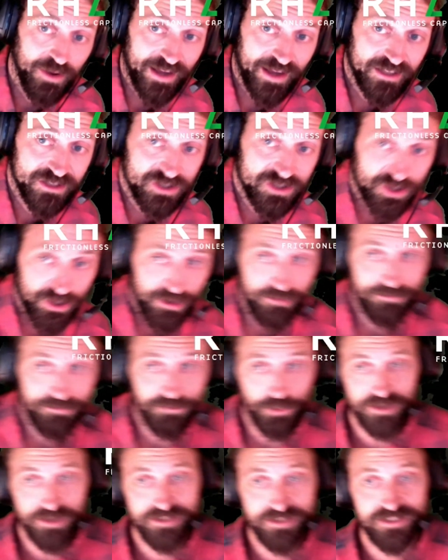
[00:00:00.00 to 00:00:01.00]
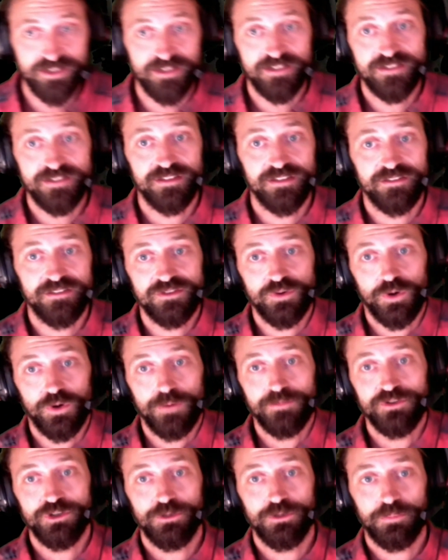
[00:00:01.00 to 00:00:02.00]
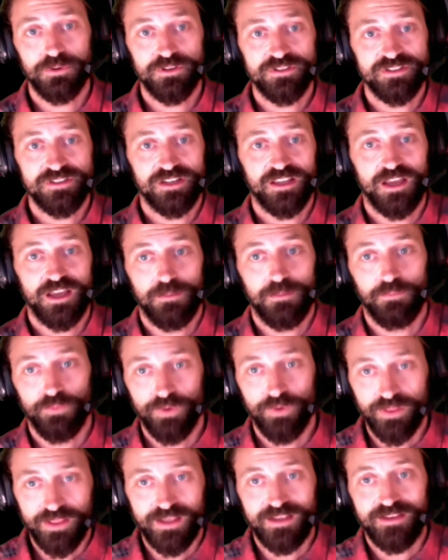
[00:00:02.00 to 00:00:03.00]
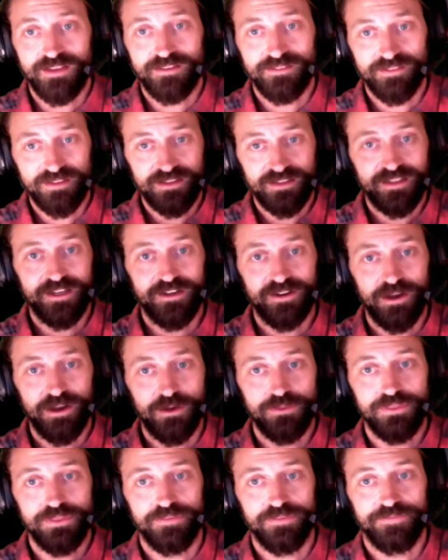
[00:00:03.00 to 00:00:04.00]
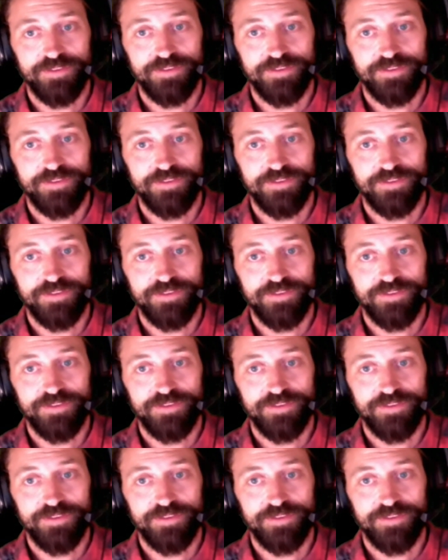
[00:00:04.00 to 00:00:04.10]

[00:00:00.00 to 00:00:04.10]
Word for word: external forces and stormtroopers to come really clear out the